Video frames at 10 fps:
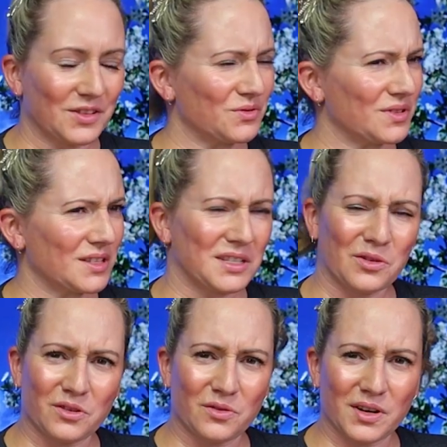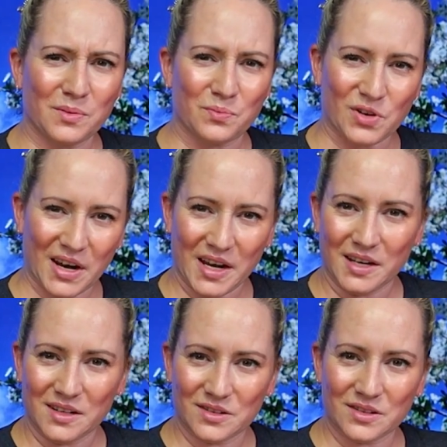that this was a South Korean
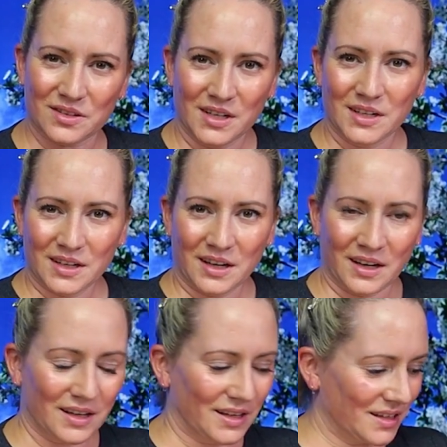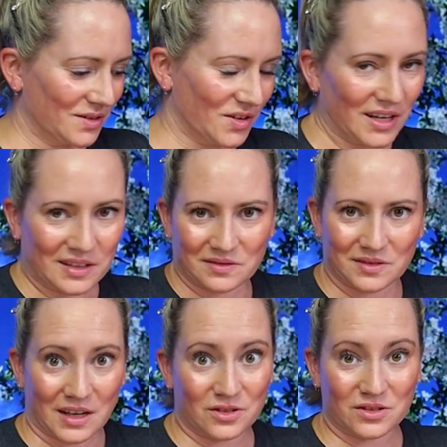brand or uh, anyway,
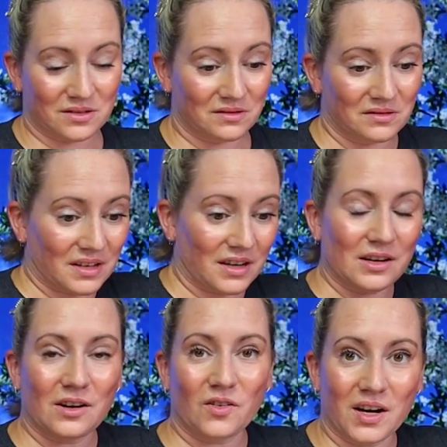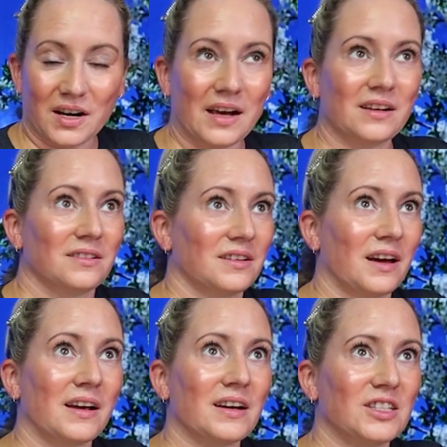I just, you know what? I,
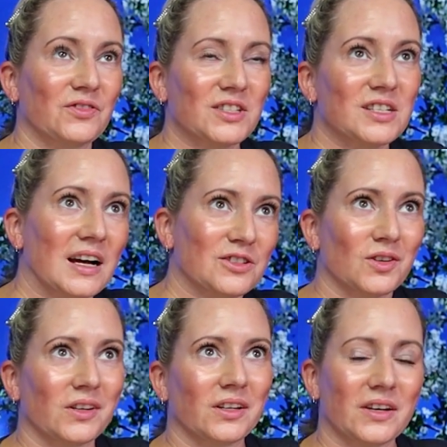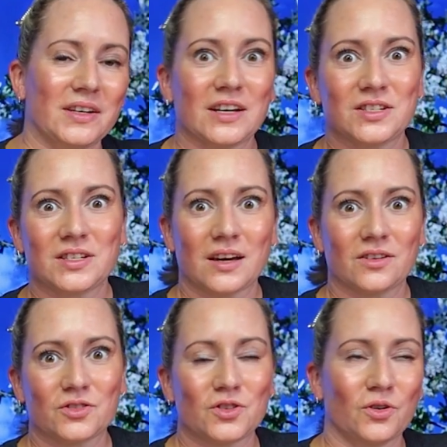I guess if it's not sold on like Yes
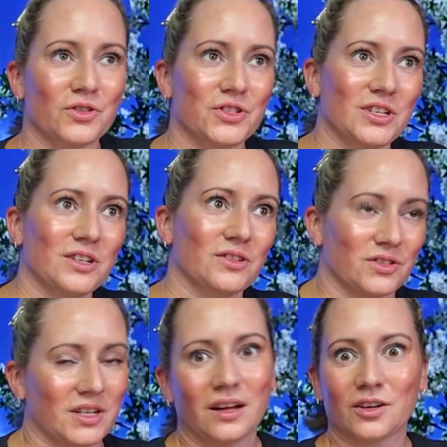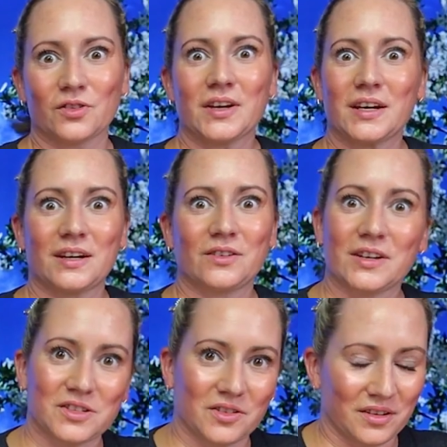Style or Jolsey or Style Korean, I don't
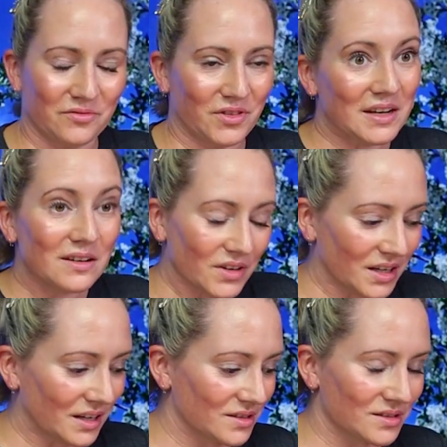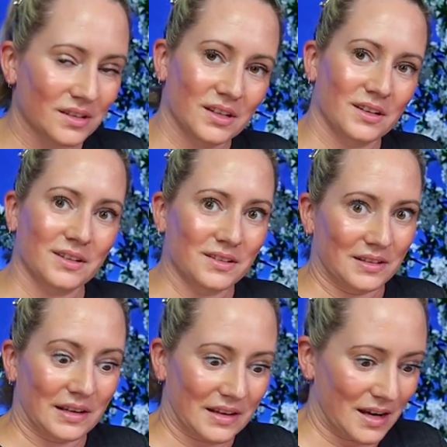necessarily think of it as
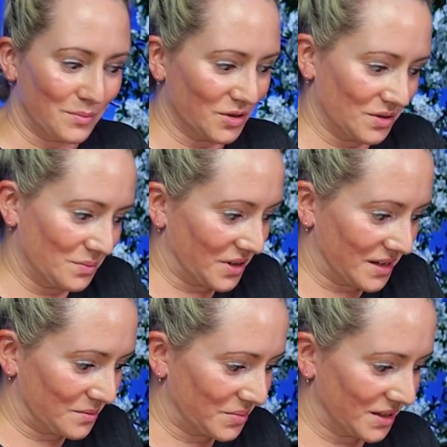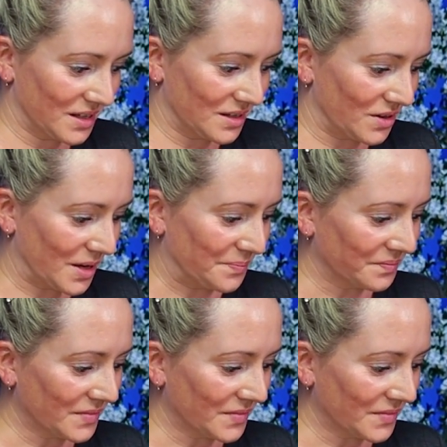a K-beauty brand, but anyway.